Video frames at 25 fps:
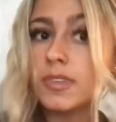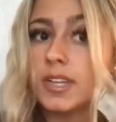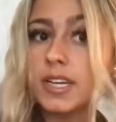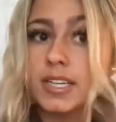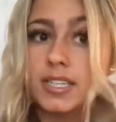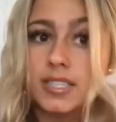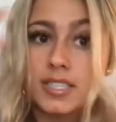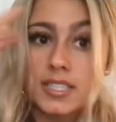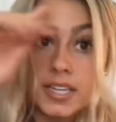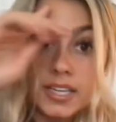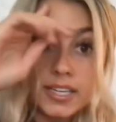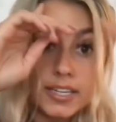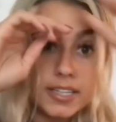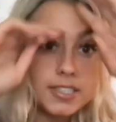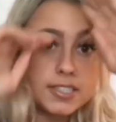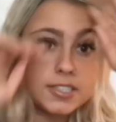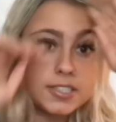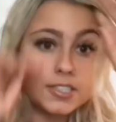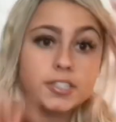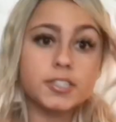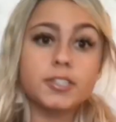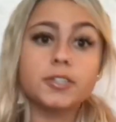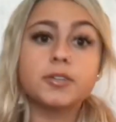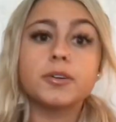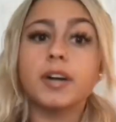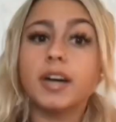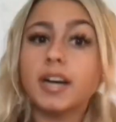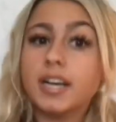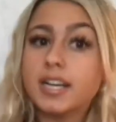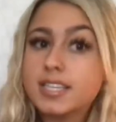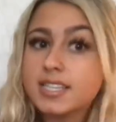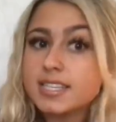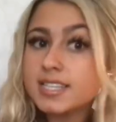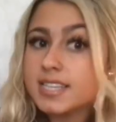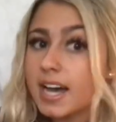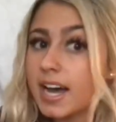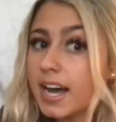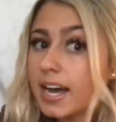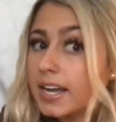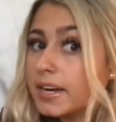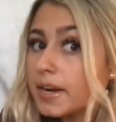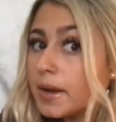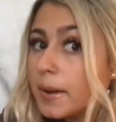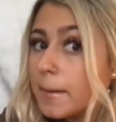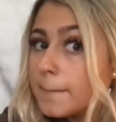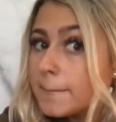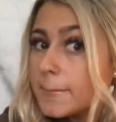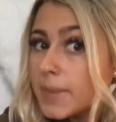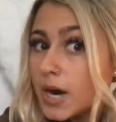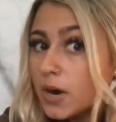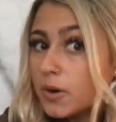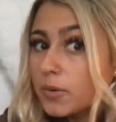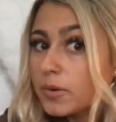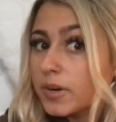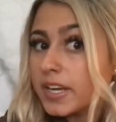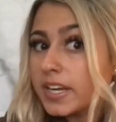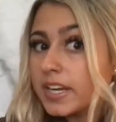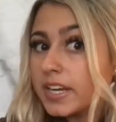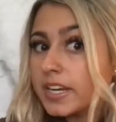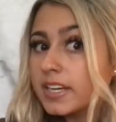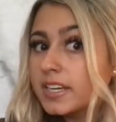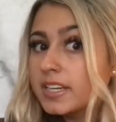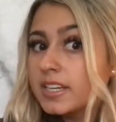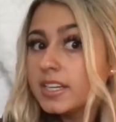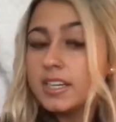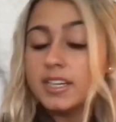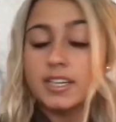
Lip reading: this into a side pony.